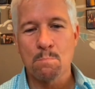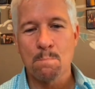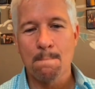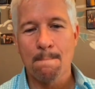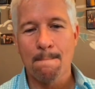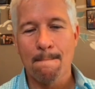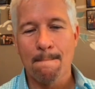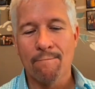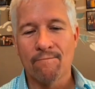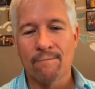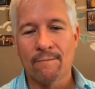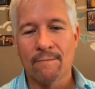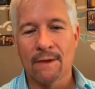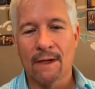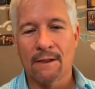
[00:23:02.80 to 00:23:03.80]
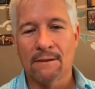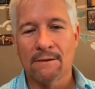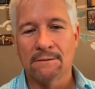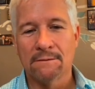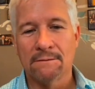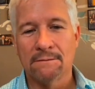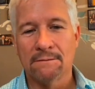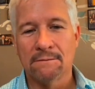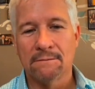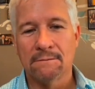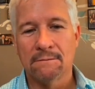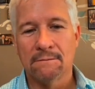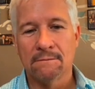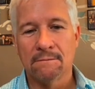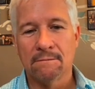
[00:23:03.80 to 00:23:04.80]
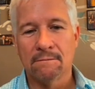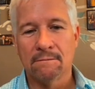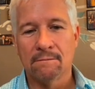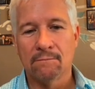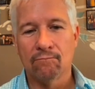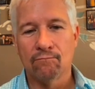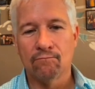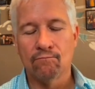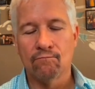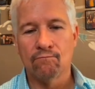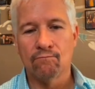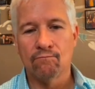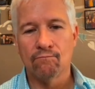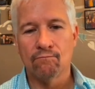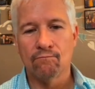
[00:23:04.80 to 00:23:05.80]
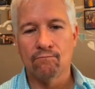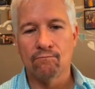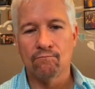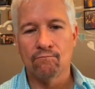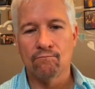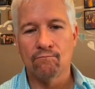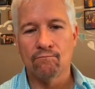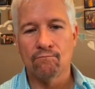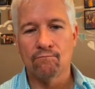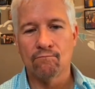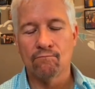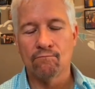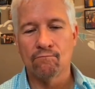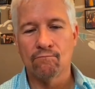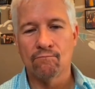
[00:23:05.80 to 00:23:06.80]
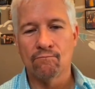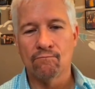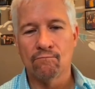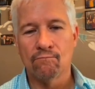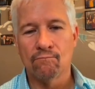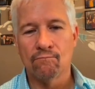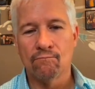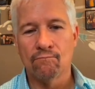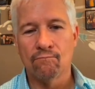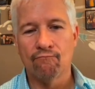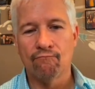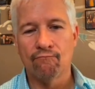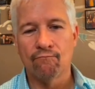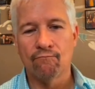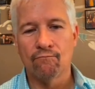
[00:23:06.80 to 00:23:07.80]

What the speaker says: [no speech]